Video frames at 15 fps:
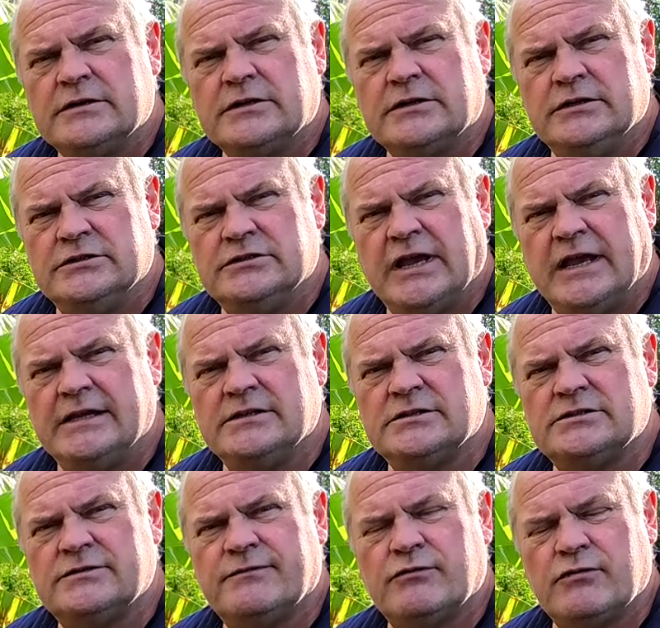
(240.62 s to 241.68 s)

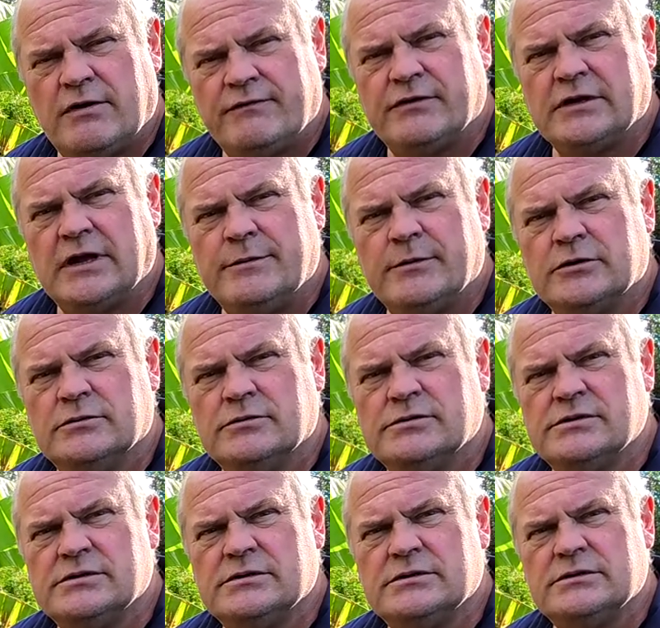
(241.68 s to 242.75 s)
contains forever
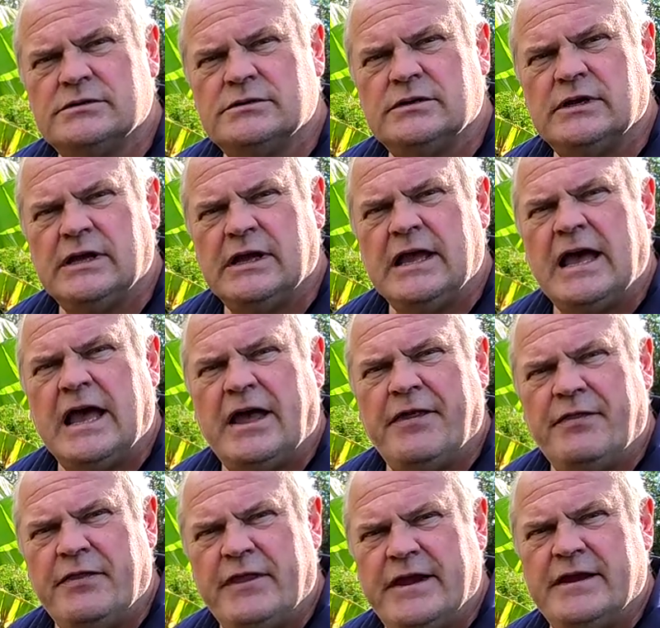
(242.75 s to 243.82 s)
chemicals,
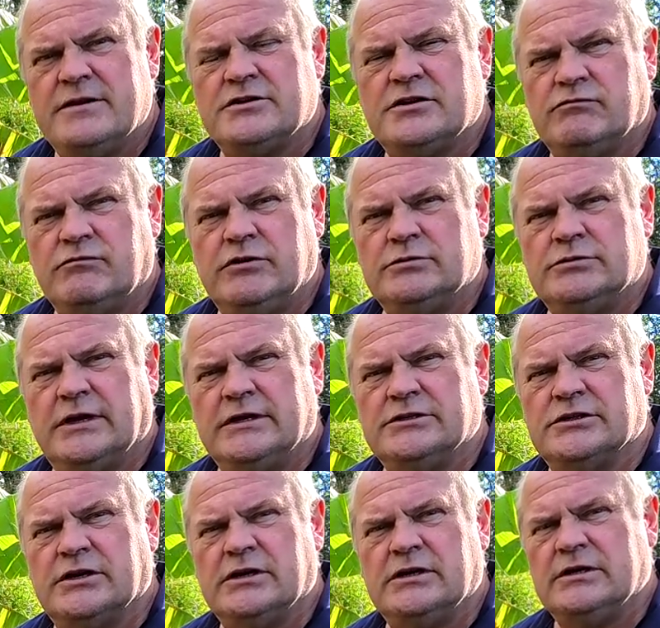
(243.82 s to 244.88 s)
and there's your real
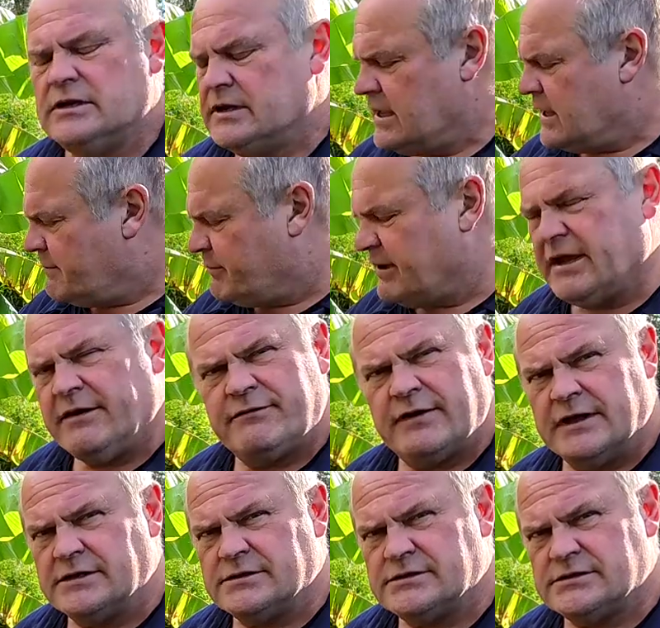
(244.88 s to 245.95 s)
danger.
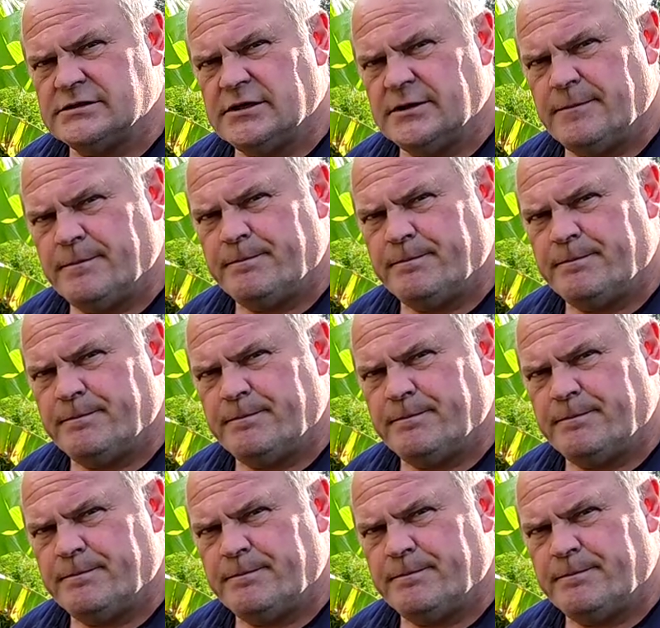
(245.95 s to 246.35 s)
PFAS.